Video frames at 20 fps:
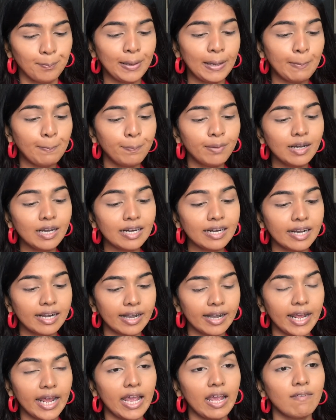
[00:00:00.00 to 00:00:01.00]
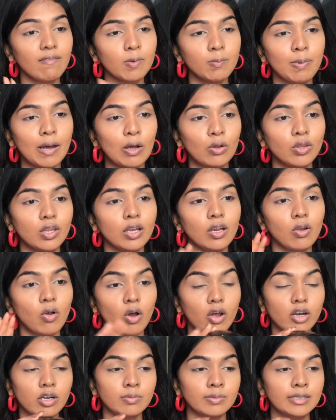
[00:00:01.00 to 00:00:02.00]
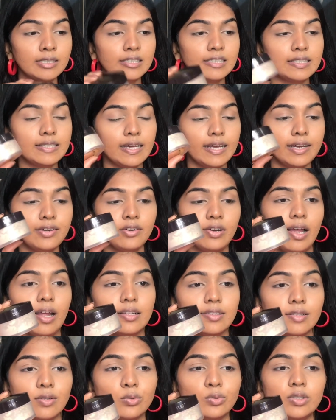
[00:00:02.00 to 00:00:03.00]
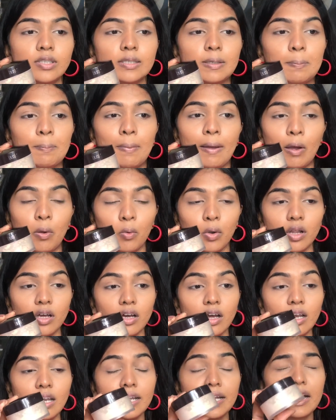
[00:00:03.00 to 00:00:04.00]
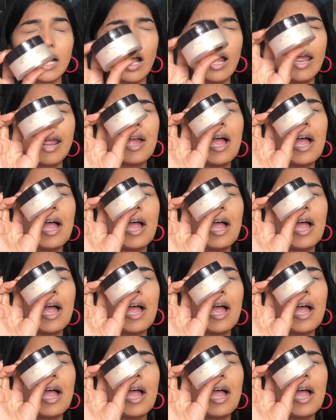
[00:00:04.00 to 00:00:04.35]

people rave about the laura mercier translucent powder like